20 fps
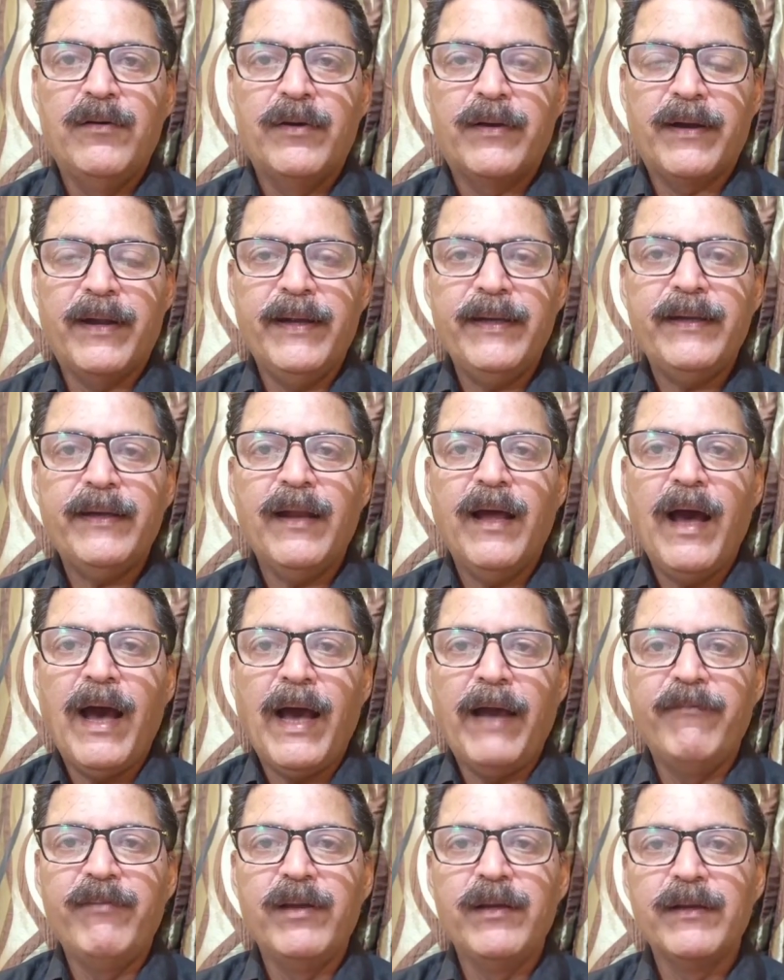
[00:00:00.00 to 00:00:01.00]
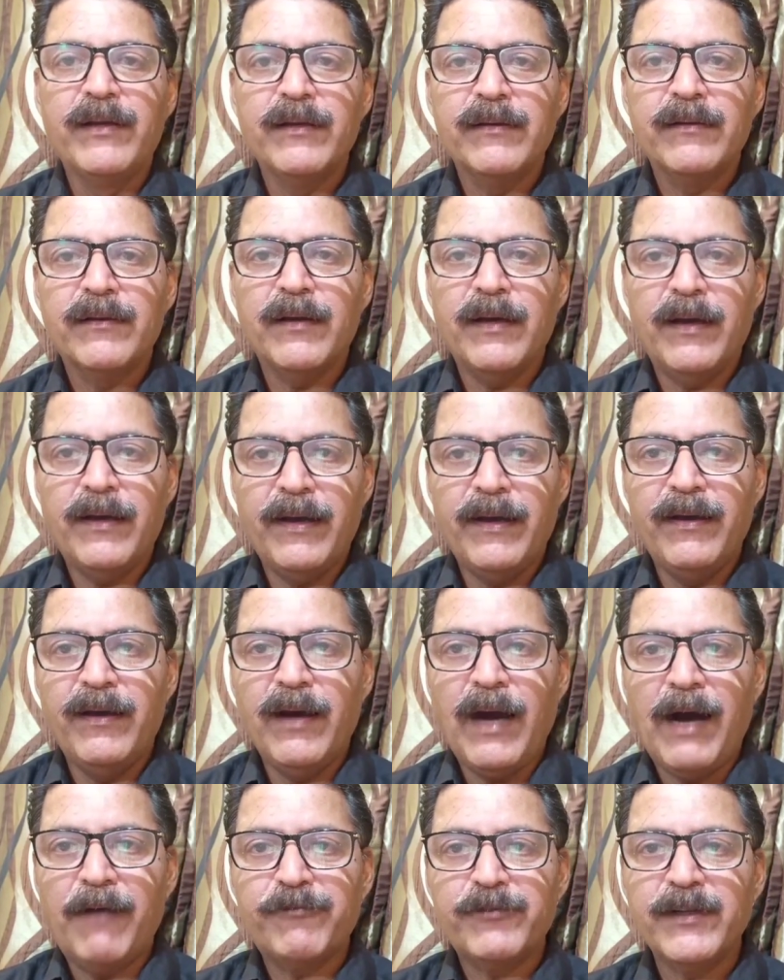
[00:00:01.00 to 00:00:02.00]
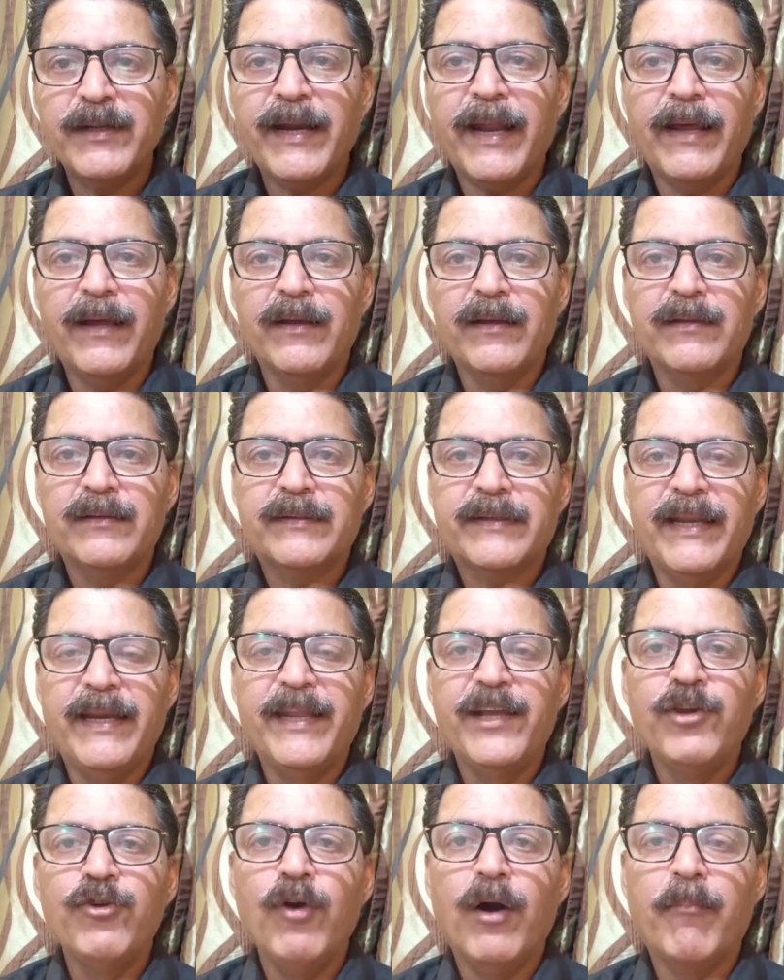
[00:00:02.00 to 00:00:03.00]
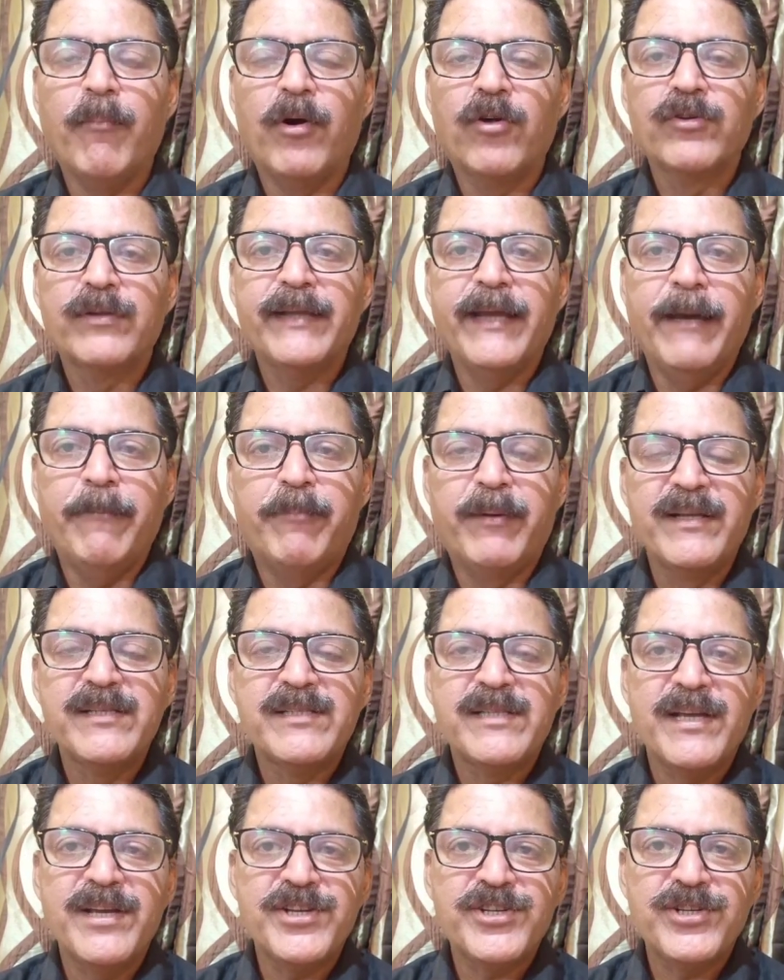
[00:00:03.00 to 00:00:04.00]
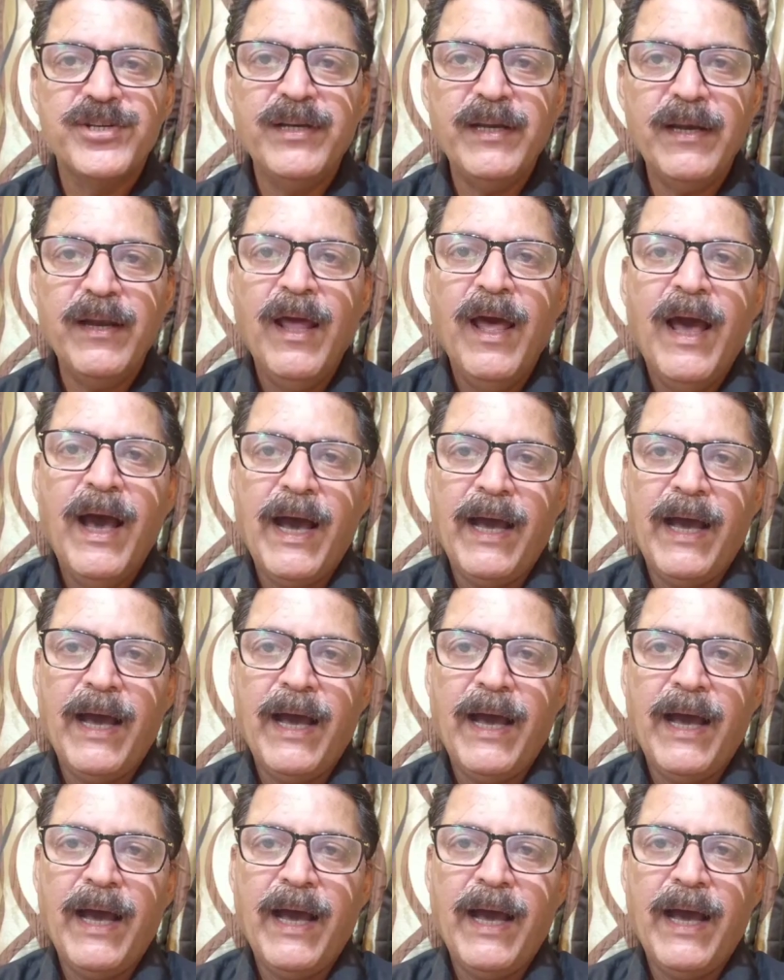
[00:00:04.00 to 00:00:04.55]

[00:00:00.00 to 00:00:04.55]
right? I will, after telling you about the appreciation,